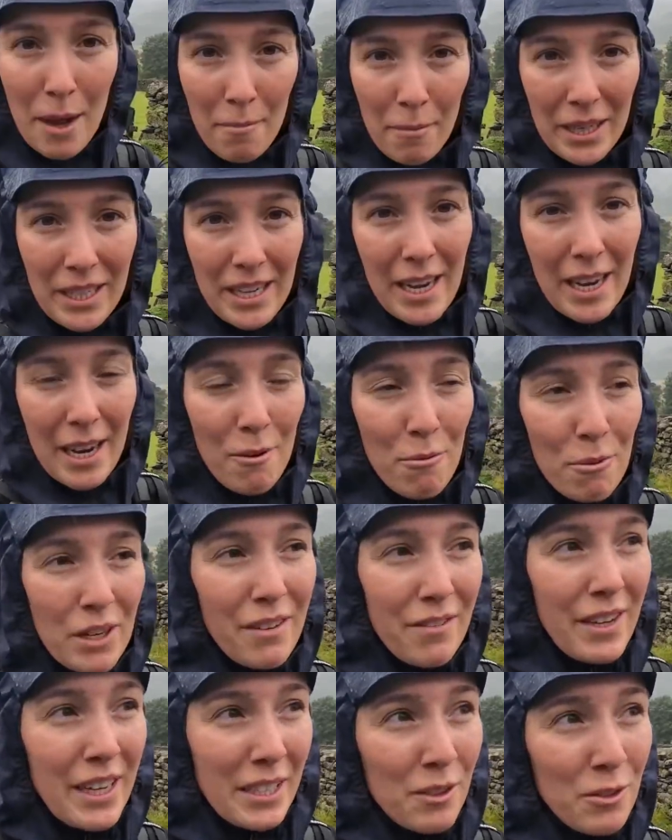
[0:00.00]
but I would
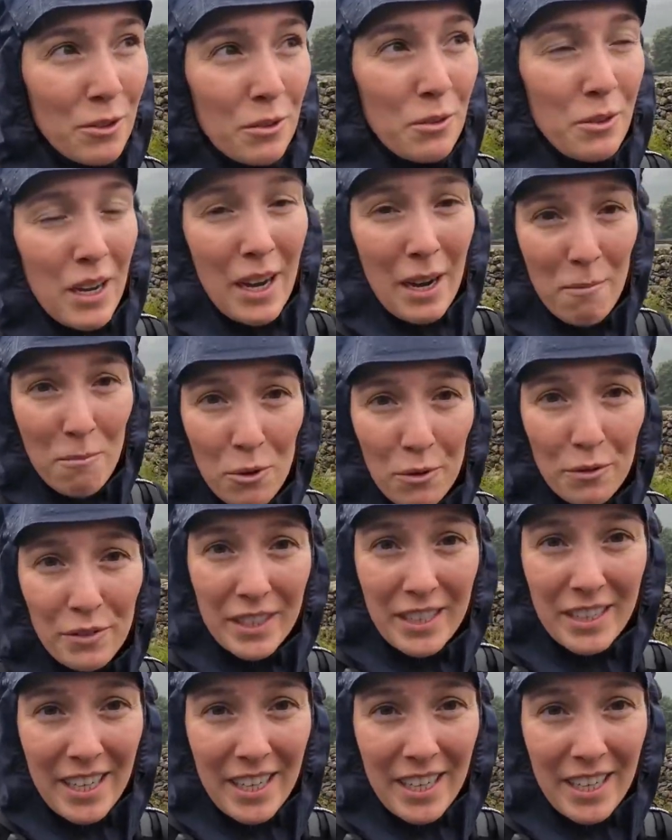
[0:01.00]
have had to move the